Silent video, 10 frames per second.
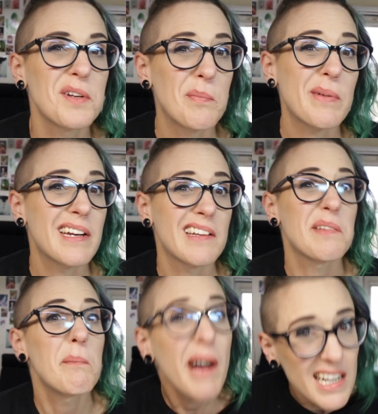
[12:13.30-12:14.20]
it to bleed as
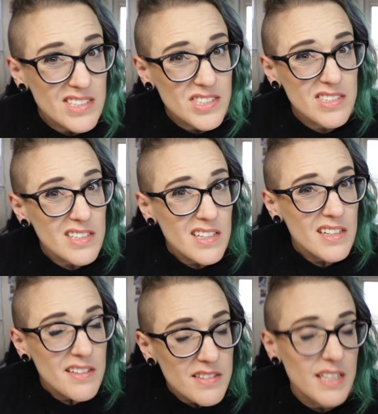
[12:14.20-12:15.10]
much,
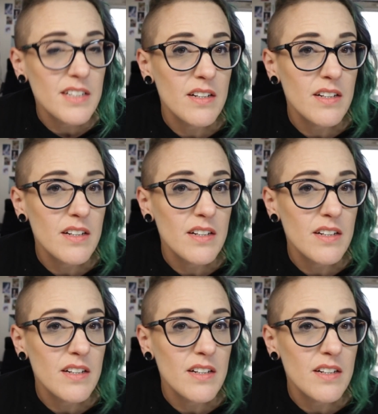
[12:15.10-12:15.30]
then you